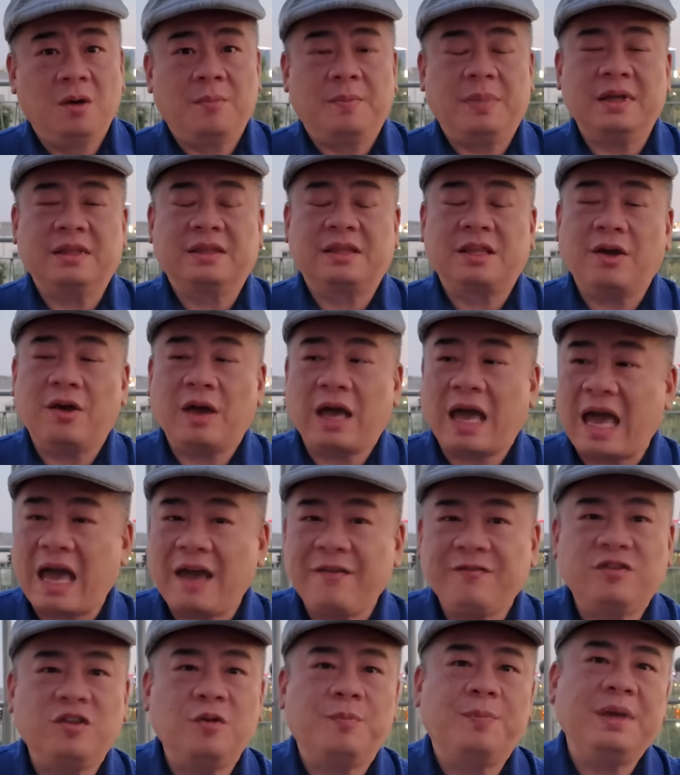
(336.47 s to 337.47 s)
but there
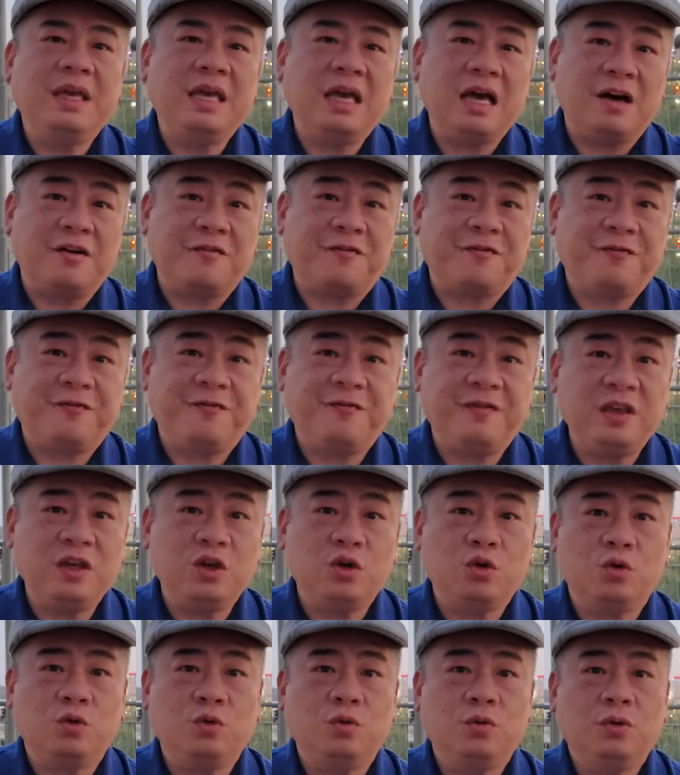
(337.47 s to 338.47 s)
have to be a
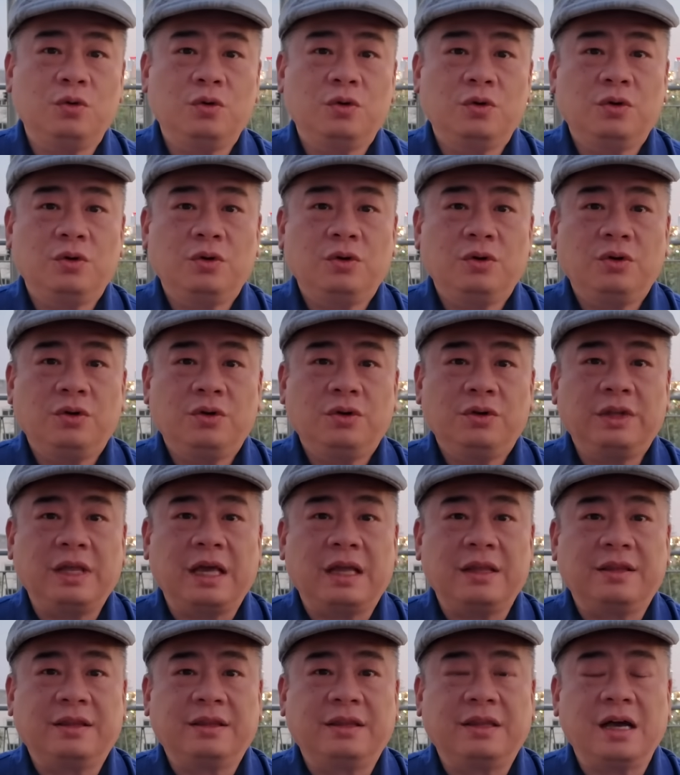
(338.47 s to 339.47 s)
few
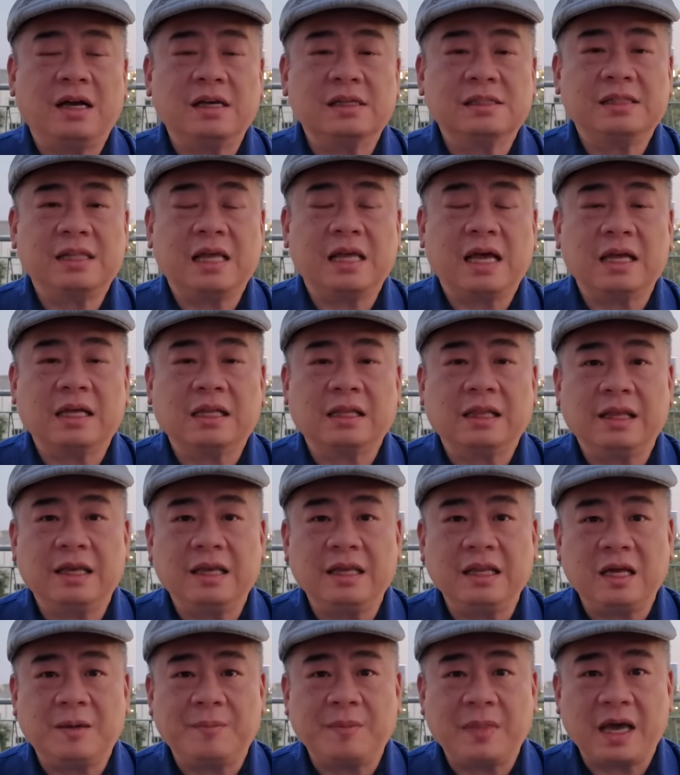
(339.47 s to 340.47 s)
that does not
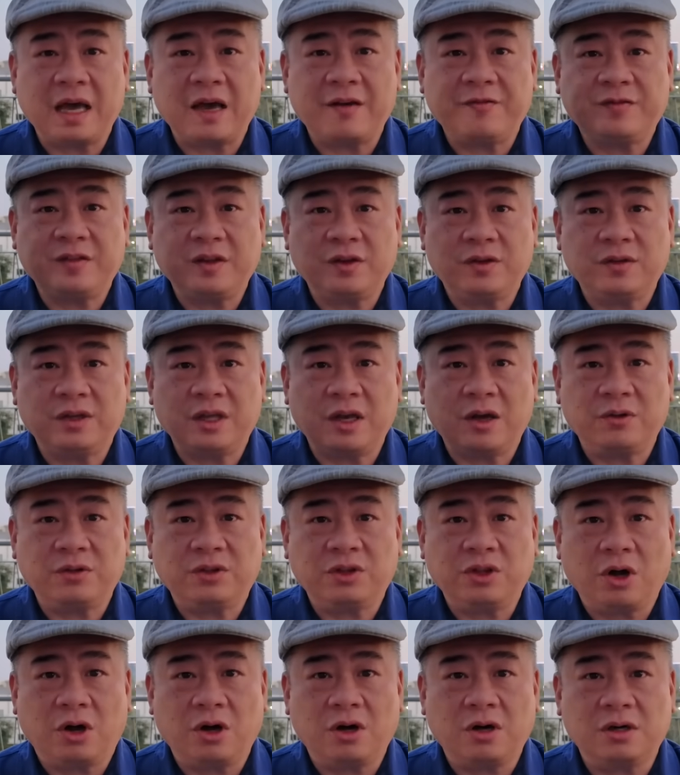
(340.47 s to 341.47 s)
clean up after their
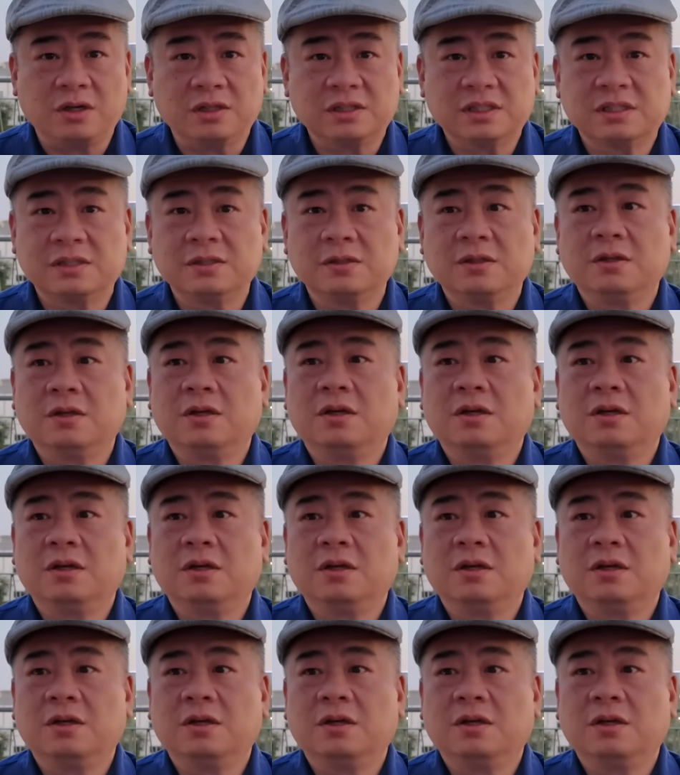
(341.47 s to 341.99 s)
dogs.